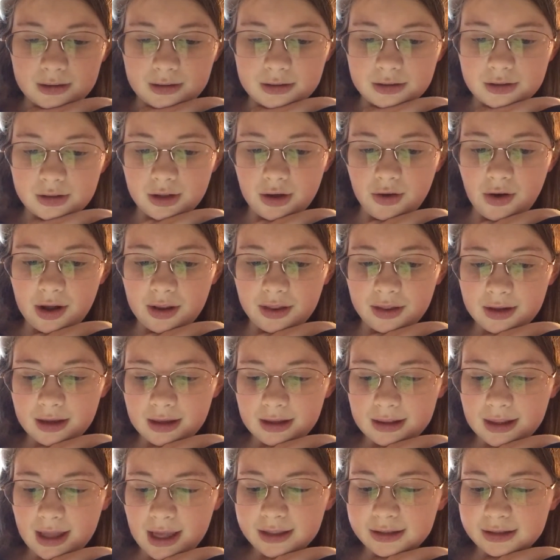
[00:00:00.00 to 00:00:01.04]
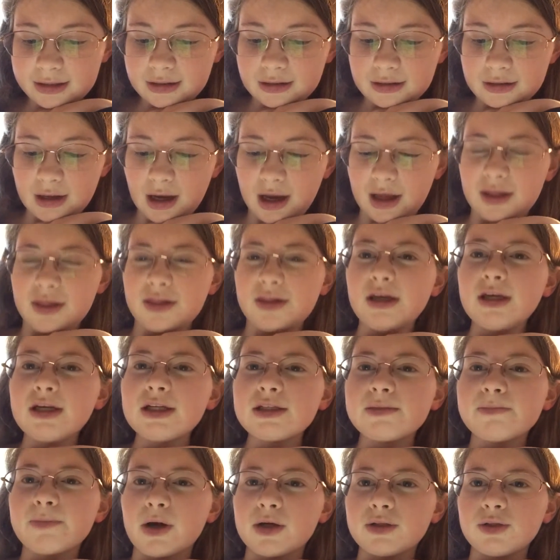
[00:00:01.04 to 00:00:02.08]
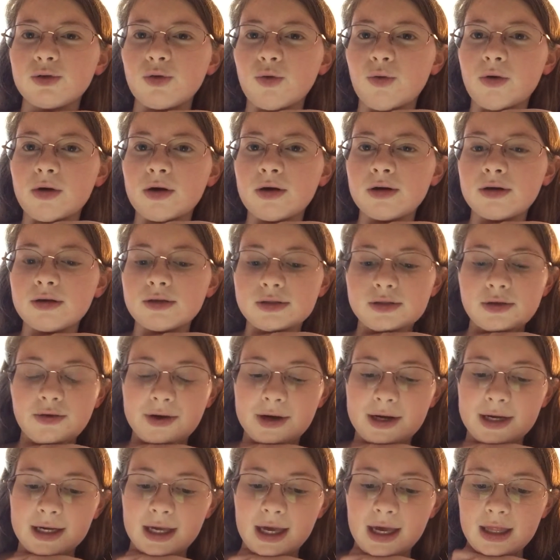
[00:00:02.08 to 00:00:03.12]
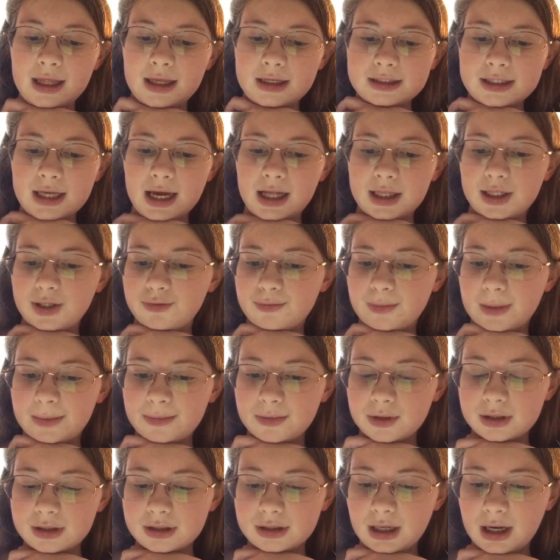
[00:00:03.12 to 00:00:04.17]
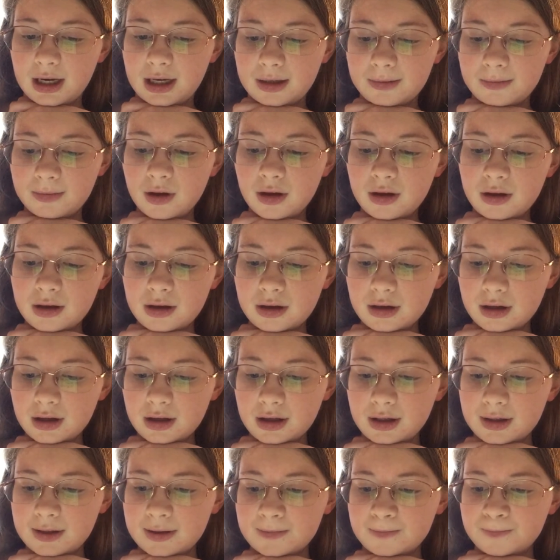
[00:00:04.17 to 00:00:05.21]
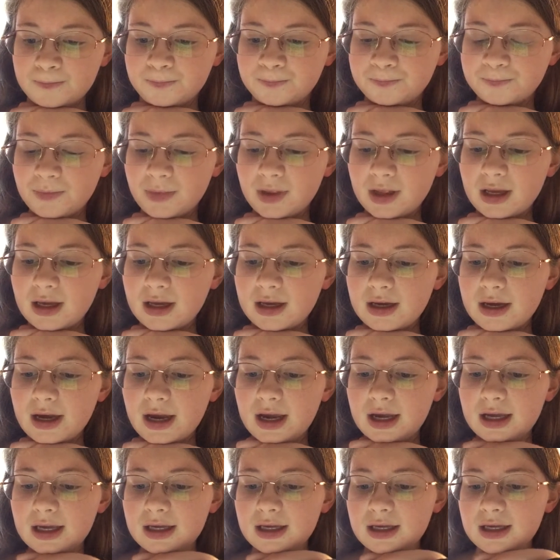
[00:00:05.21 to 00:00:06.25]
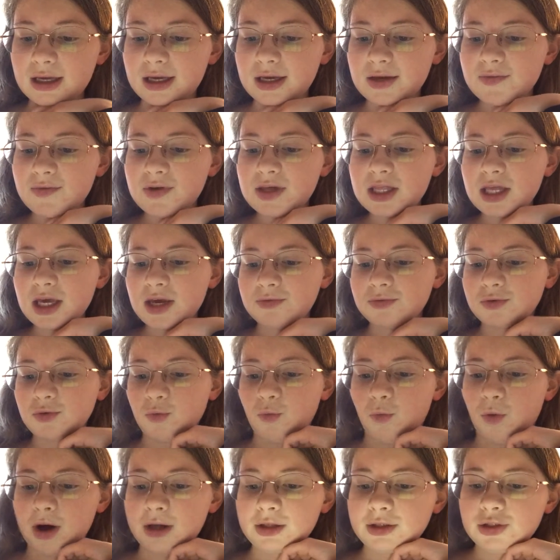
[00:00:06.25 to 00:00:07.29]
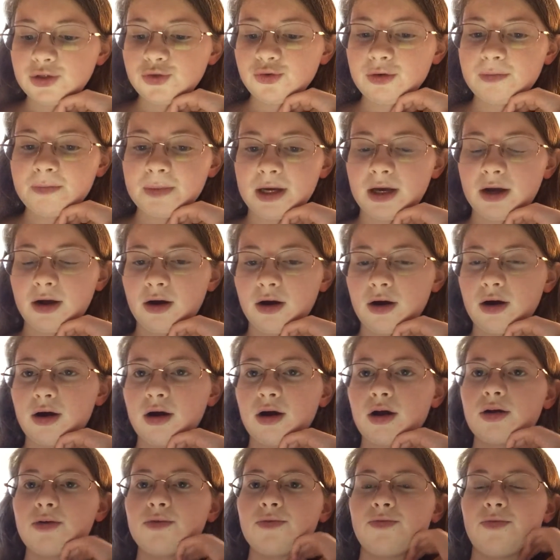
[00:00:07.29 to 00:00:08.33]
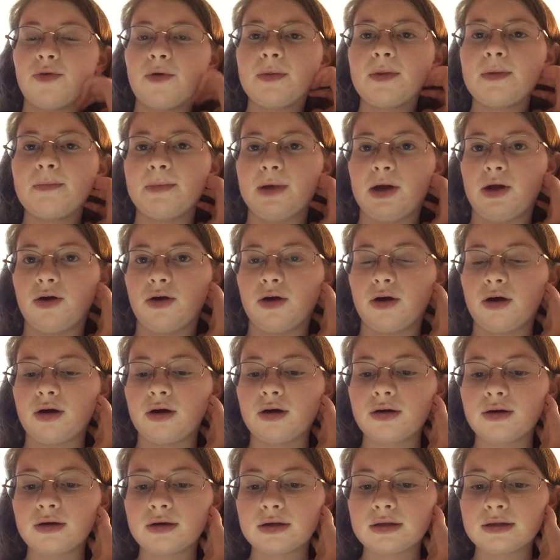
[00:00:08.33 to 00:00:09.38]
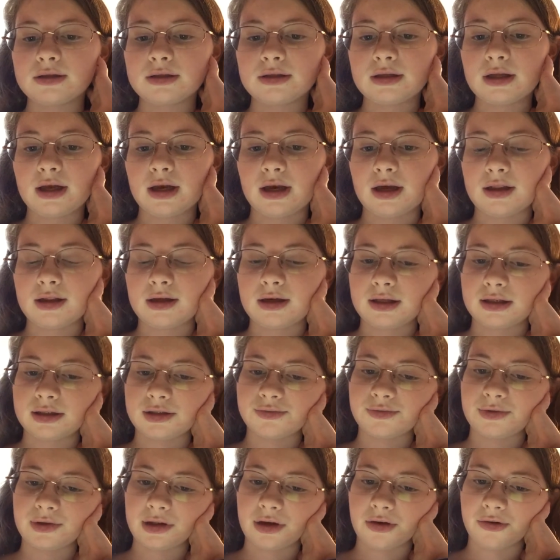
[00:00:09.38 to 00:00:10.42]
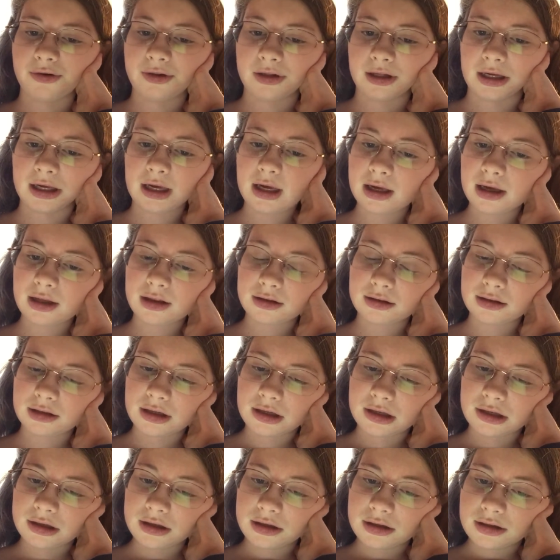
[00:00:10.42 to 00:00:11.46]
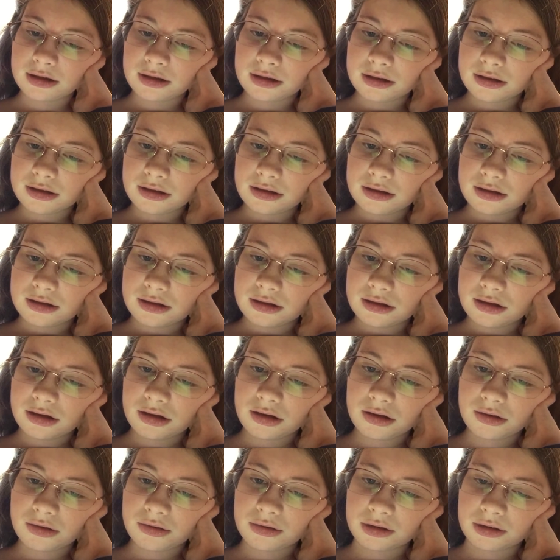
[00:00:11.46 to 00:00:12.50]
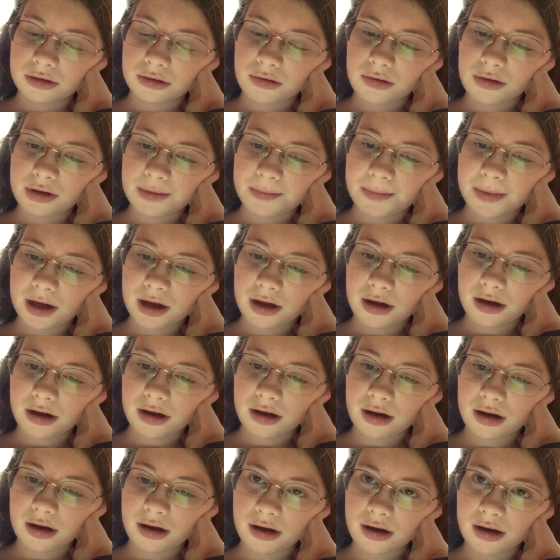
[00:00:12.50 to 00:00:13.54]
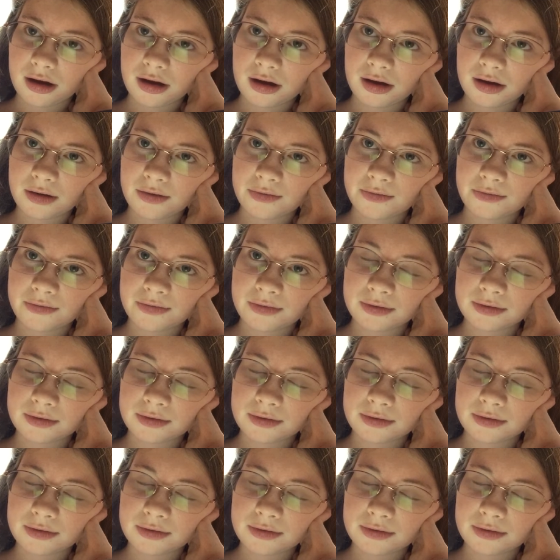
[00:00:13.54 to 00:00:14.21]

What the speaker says: So I think it's Mondor. Sorry, I can't exactly remember his name. Even if the one to appear from the mirror, and it's reloading again. Oh, good Lord above.